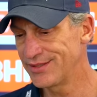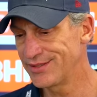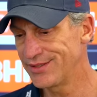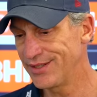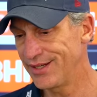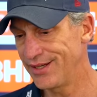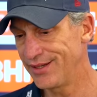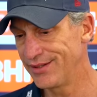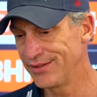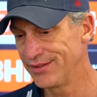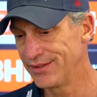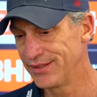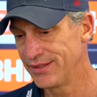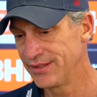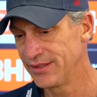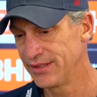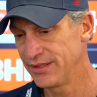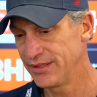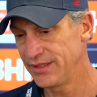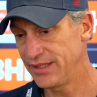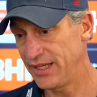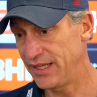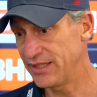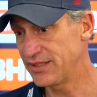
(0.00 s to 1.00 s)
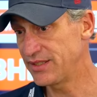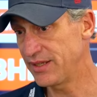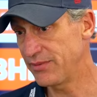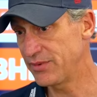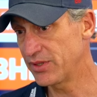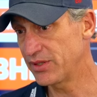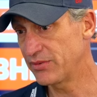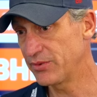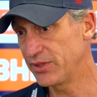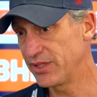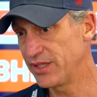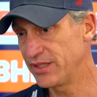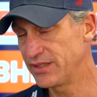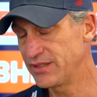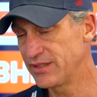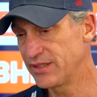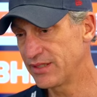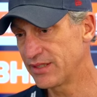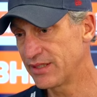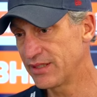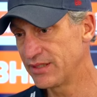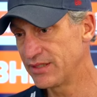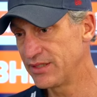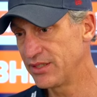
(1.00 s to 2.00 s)
So, yeah, it's something we need
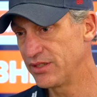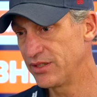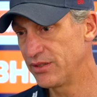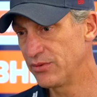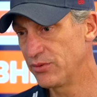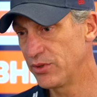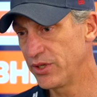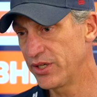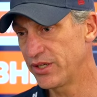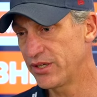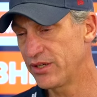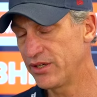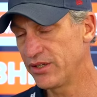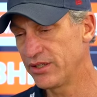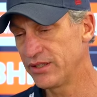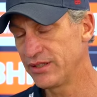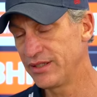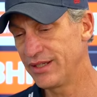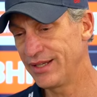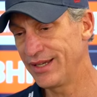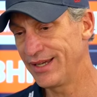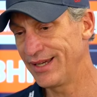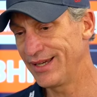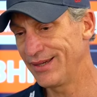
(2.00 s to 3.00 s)
to continue to work on.